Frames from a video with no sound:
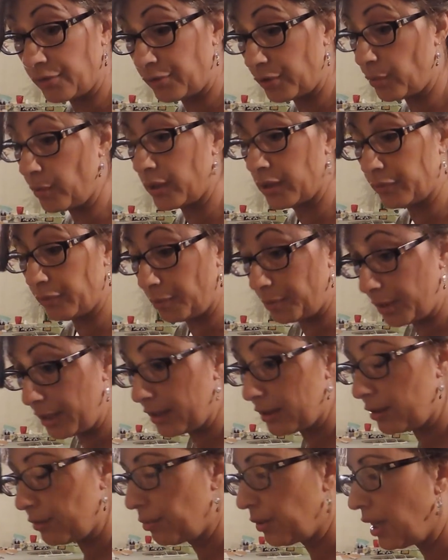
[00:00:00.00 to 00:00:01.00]
If you want to
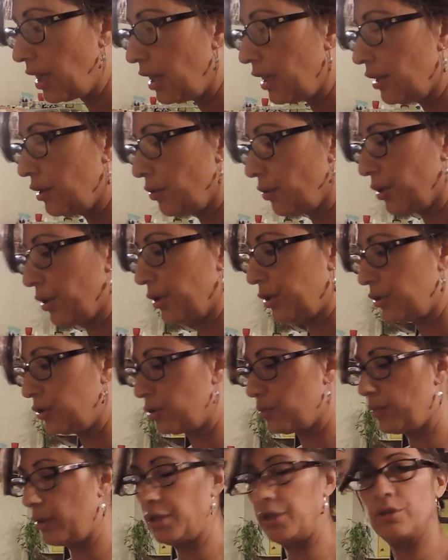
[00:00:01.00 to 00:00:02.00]
repeat the rug, or you
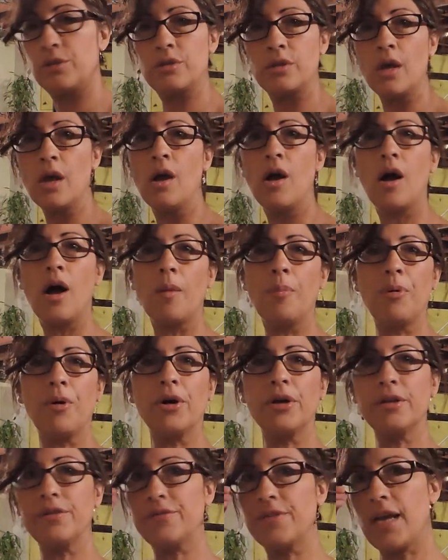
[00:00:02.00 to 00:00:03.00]
just want to use a
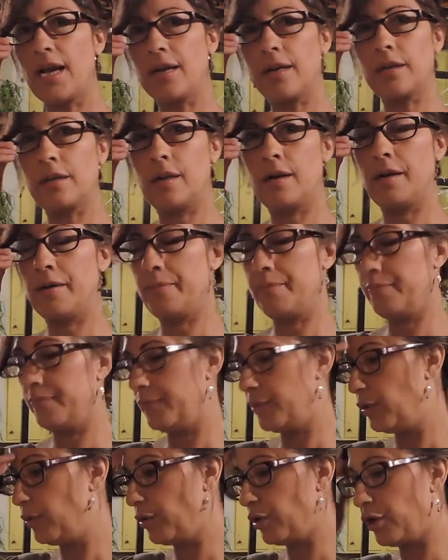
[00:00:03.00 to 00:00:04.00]
part of that,
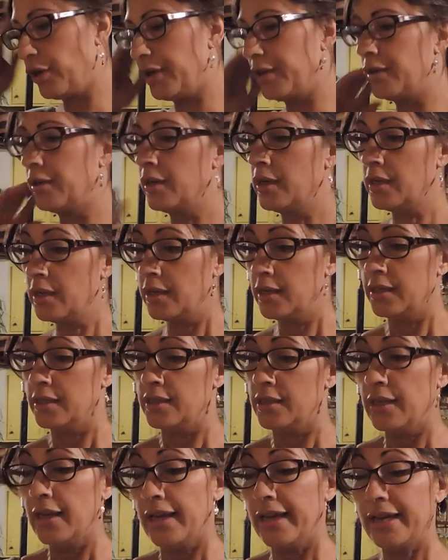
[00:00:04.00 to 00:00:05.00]
you could.
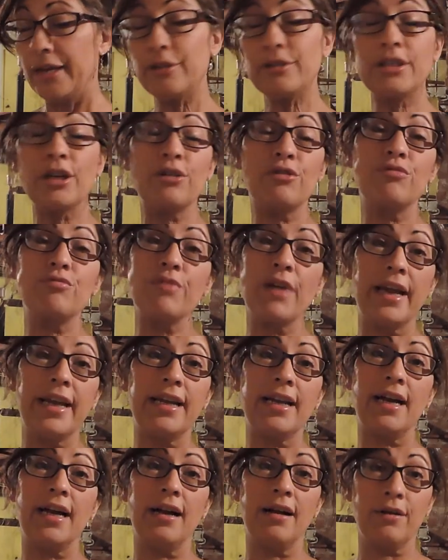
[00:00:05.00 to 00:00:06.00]
Here's a
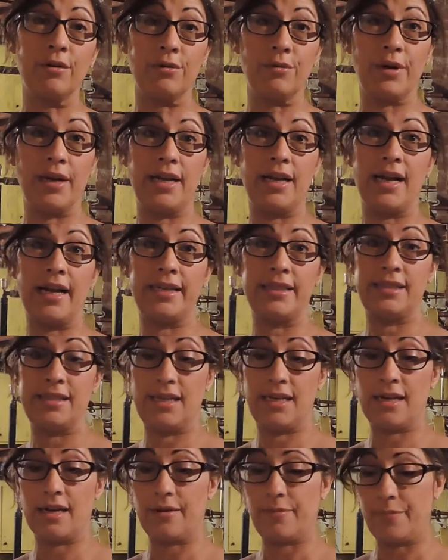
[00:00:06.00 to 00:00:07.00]
great
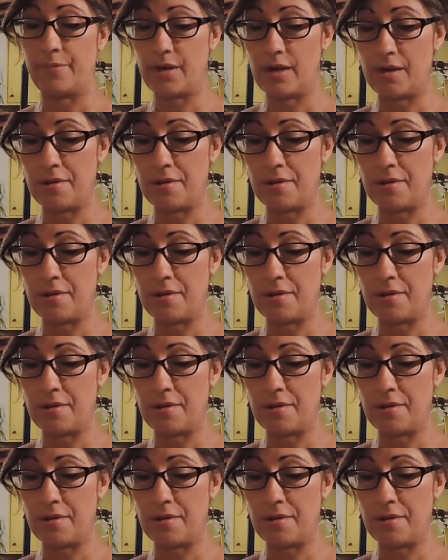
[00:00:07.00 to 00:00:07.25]
idea.